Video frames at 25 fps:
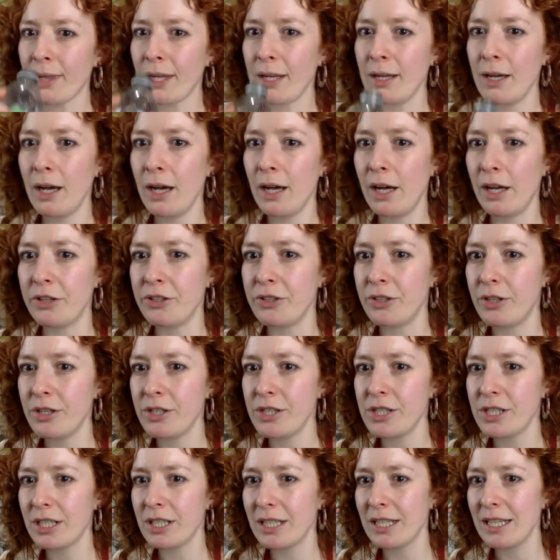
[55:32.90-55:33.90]

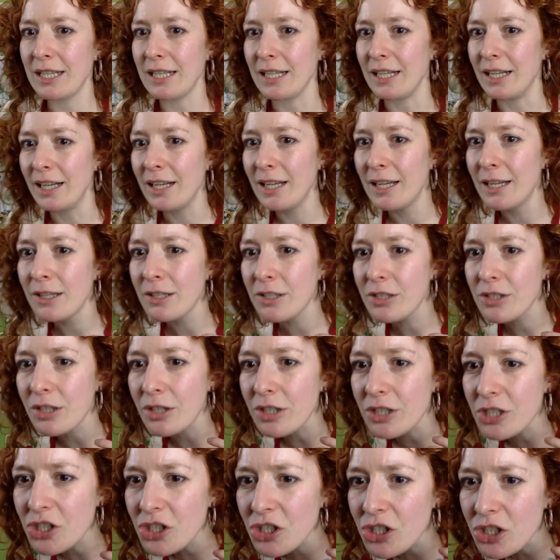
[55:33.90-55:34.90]

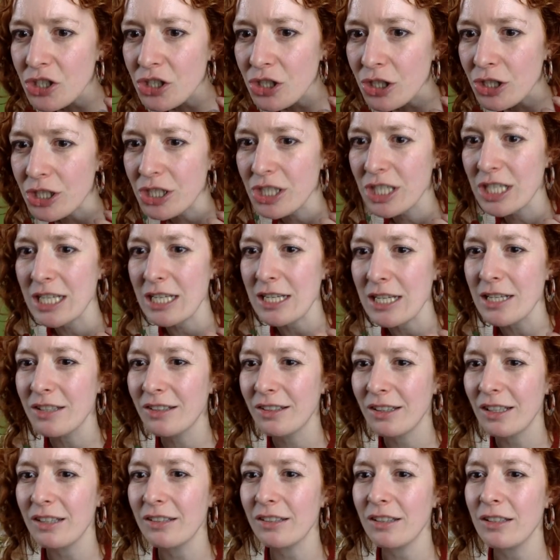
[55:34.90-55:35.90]
Toshki
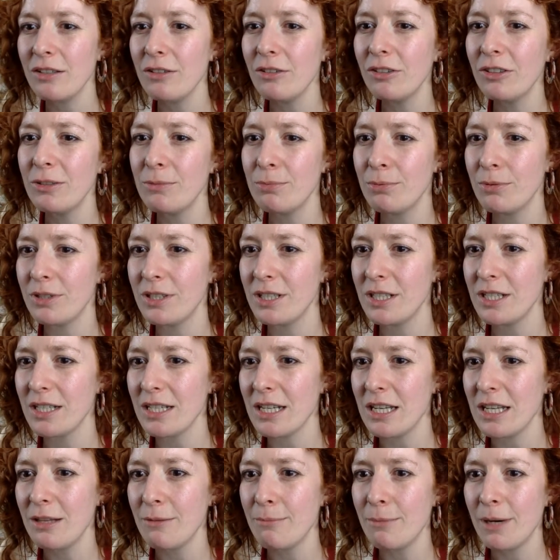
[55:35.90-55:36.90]
says, I used to put it
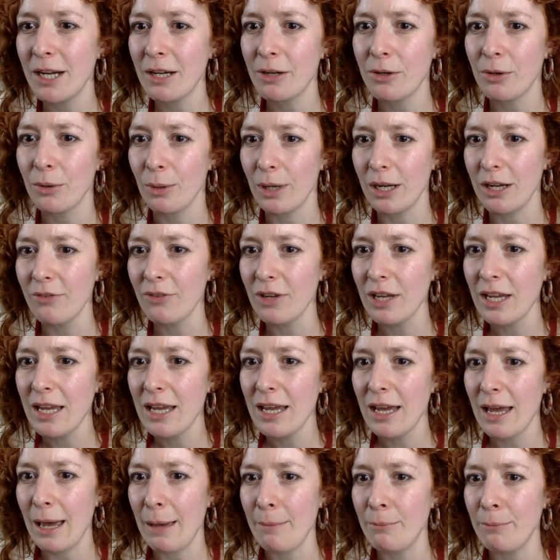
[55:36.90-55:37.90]
in the microwave
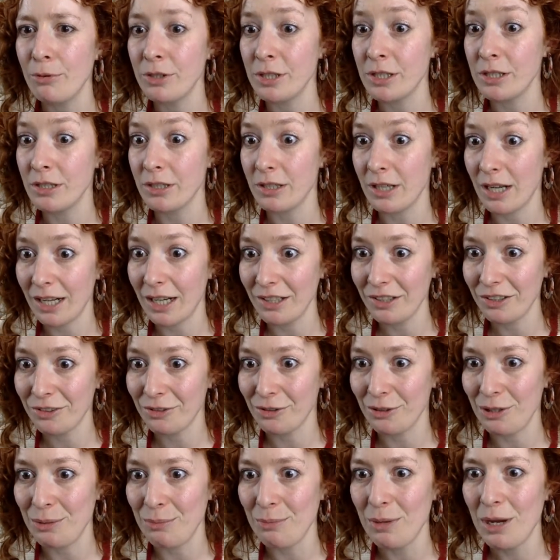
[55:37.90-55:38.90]
and put it on ice
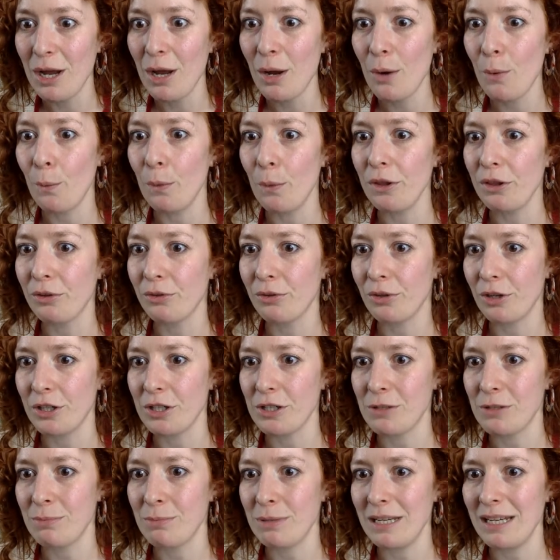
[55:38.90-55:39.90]
cream with
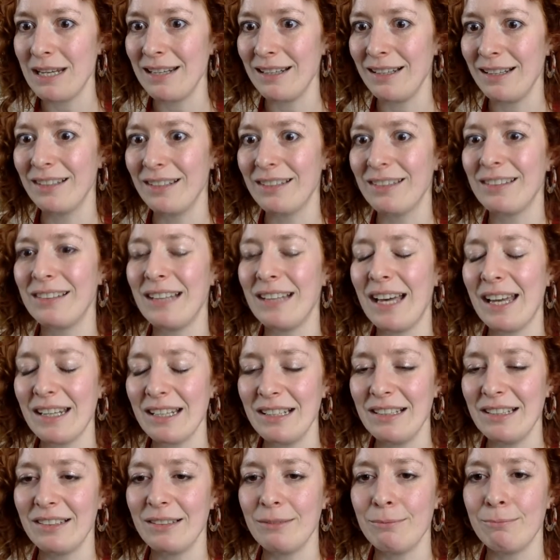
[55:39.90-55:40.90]
crushed peanuts. That
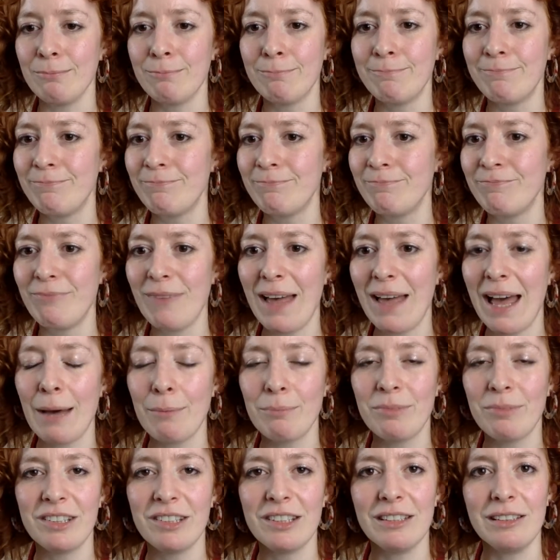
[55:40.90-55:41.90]
is an
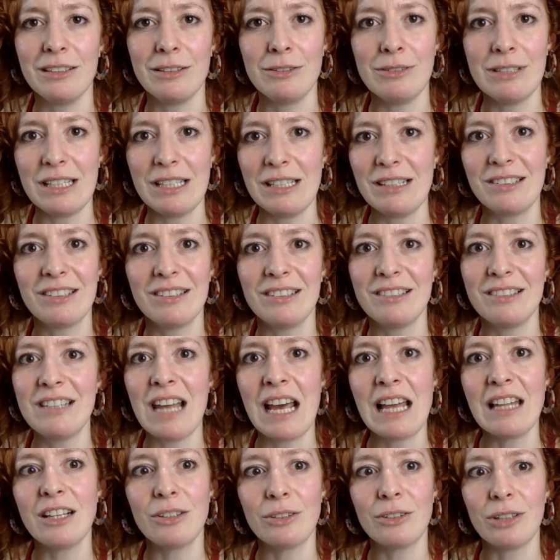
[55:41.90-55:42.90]
absolutely
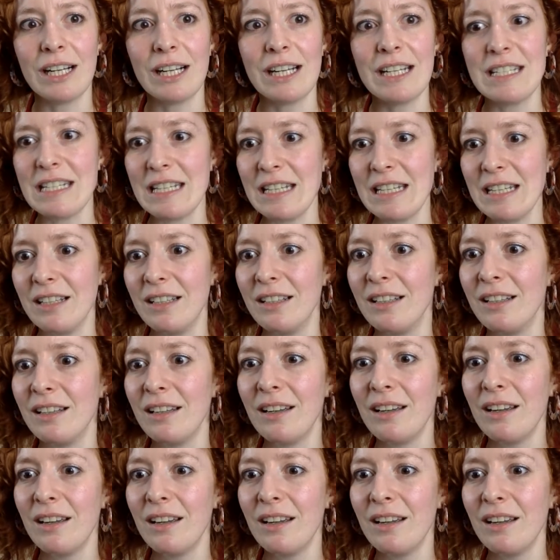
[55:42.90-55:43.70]
stellar idea.